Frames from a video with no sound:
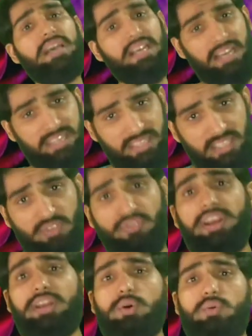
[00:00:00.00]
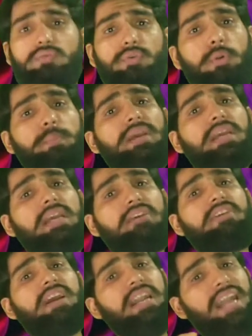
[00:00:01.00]
In this video, we will be
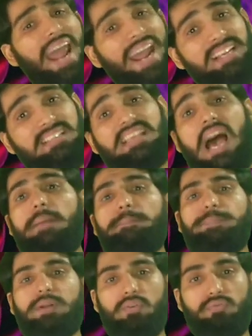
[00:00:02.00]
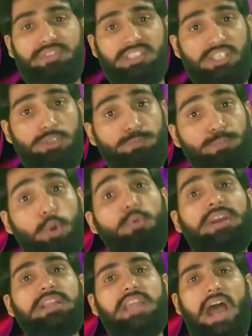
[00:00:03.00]
giving an example which is
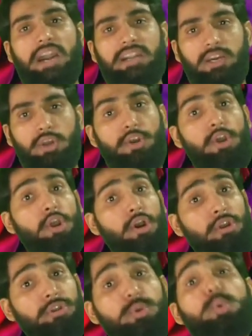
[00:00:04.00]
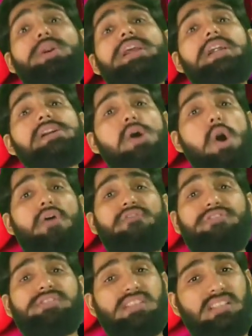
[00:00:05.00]
proving that union of
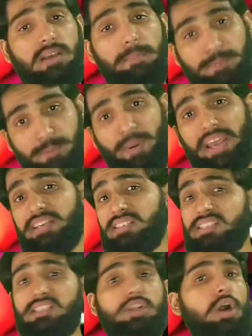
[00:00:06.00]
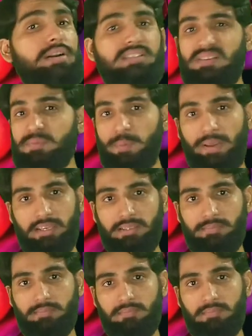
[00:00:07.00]
a subspace is not a subspace.